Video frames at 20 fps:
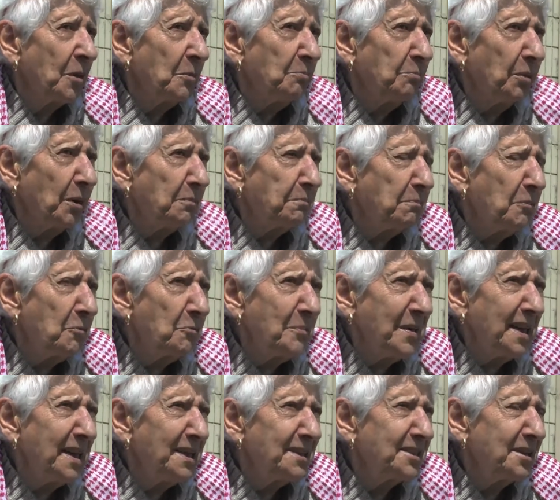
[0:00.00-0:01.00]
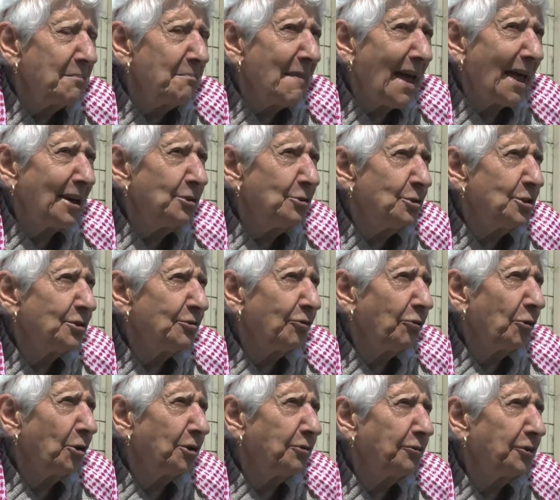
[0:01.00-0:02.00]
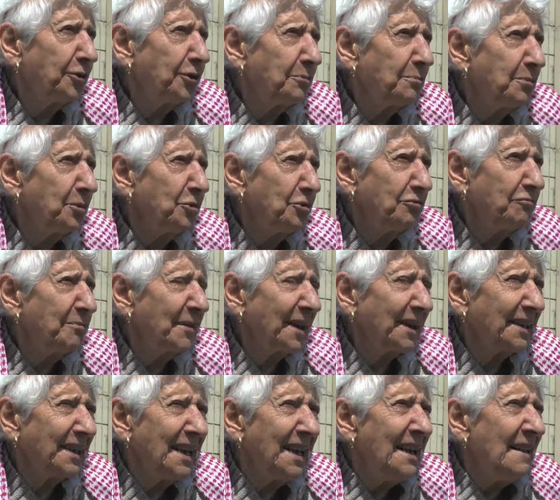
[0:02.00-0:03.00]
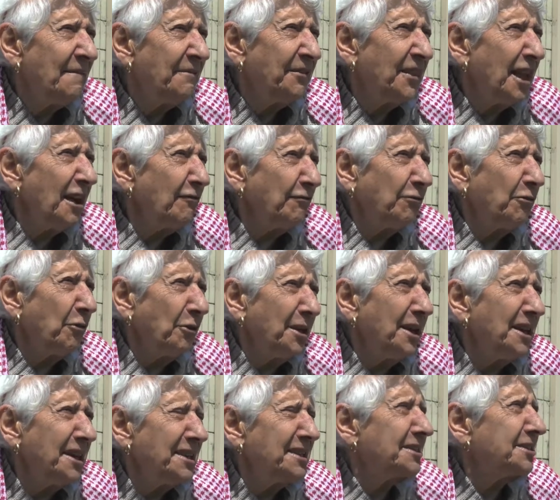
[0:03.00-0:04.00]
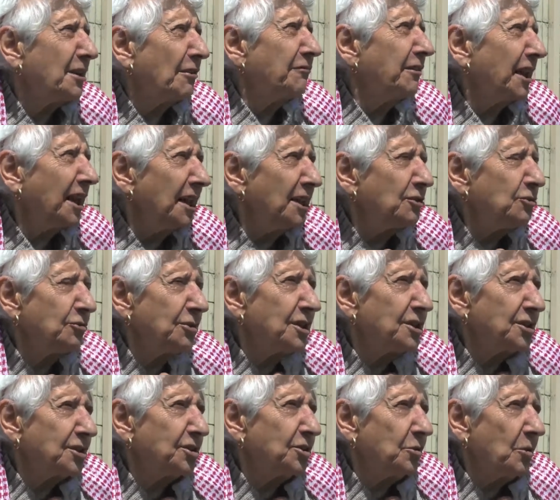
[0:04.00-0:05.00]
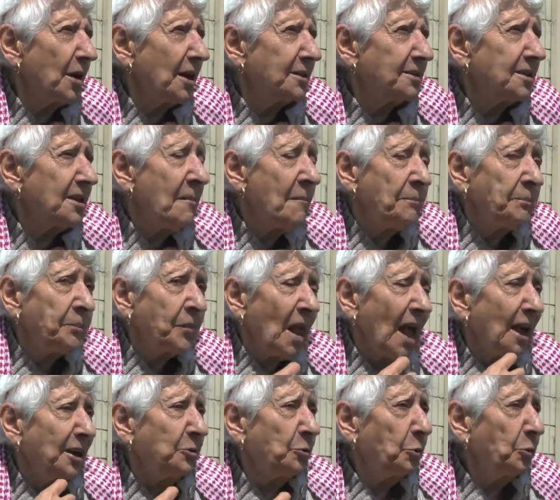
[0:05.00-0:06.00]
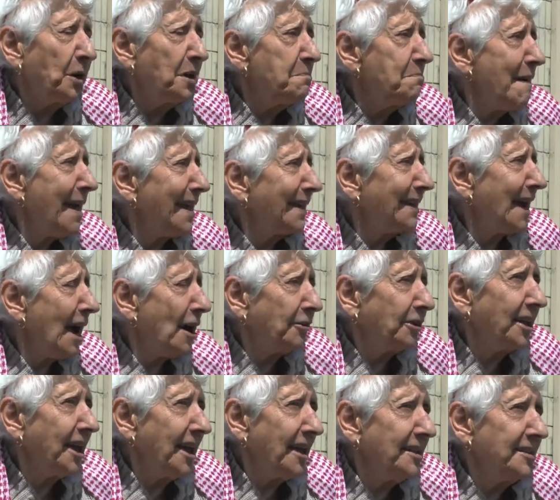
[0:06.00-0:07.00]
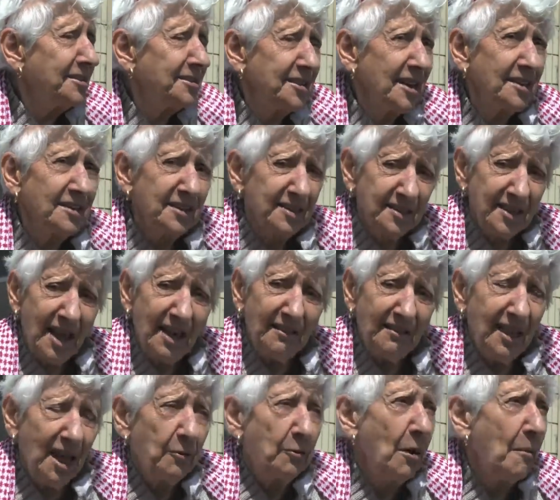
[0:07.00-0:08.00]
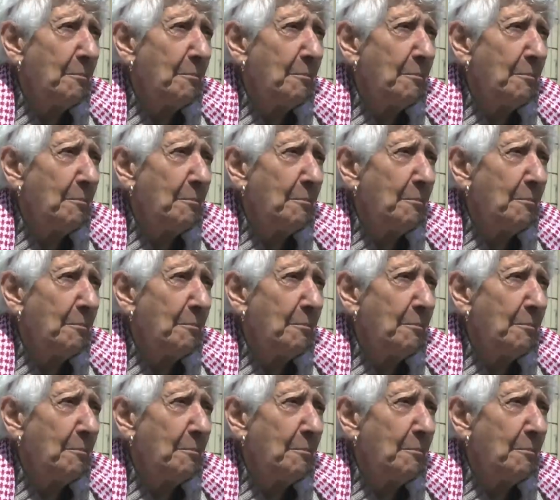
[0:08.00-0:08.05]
but Mumia is a man who's fought for the movement. Therefore, he is of interest to us, and we make our case and say there are